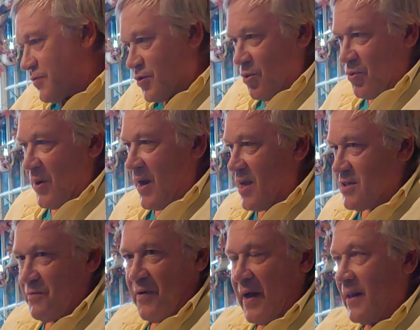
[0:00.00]
for 2 or 3 days,
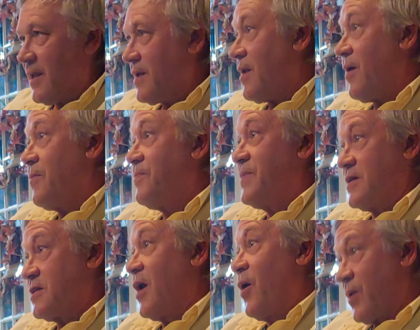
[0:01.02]
and finally, you know, they
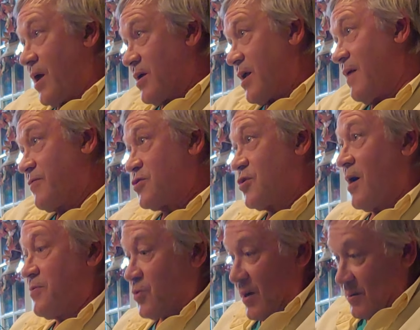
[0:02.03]
say, okay, you can have the
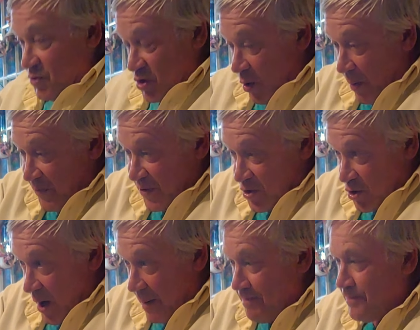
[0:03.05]
job. So I show up for the
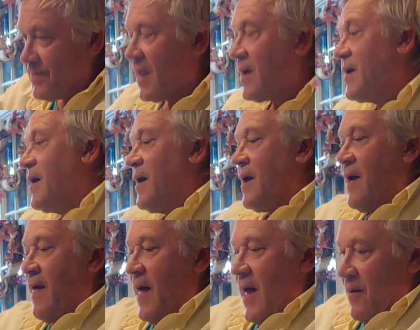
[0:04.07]
job,
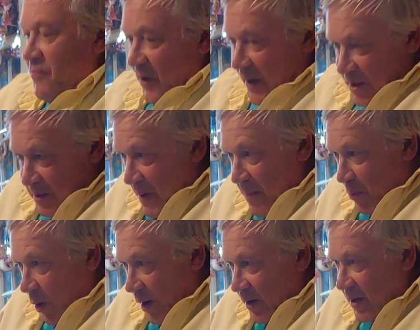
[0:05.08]
and I'm filling out the
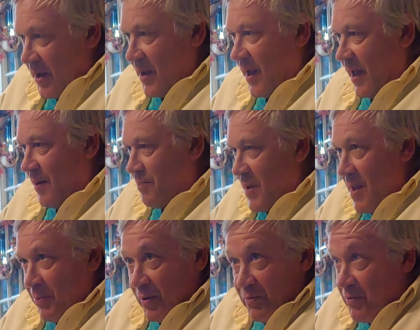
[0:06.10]
paperwork. And
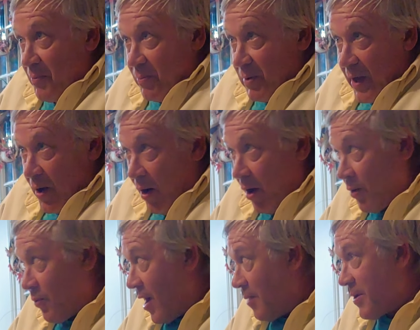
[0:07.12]
people from, like,
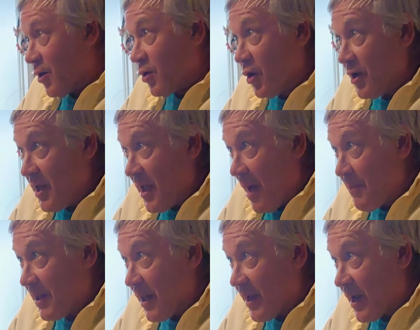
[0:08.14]
all around me are looking at
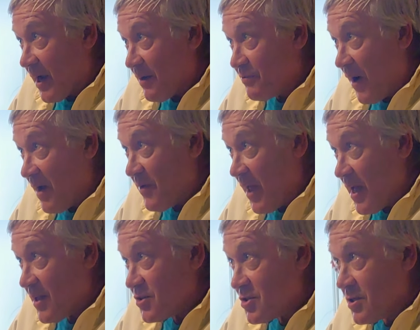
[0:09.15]
me like I got five
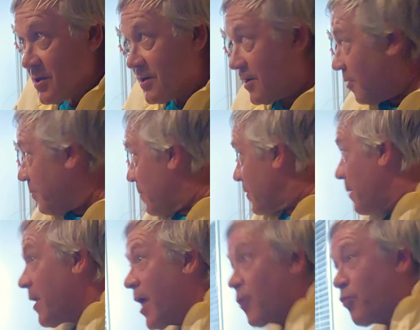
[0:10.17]
heads. You know, people
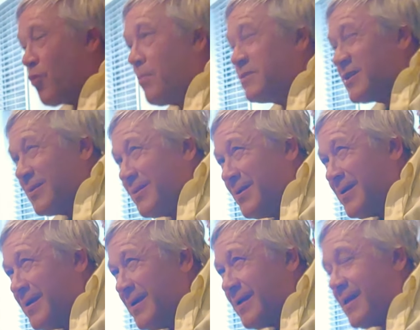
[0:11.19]
coming out of rooms and
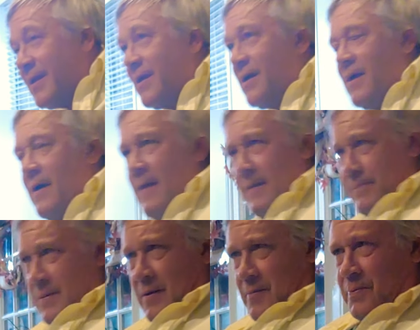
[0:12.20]
looking,
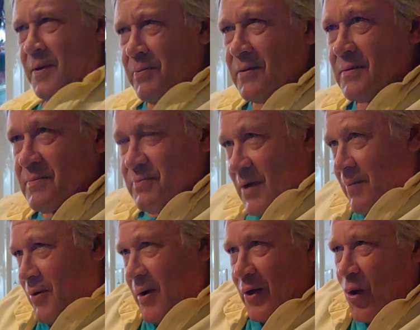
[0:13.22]
and people
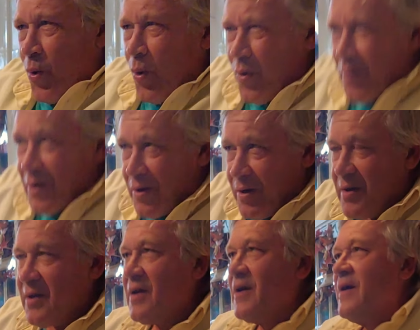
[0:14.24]
coming around the corner and looking.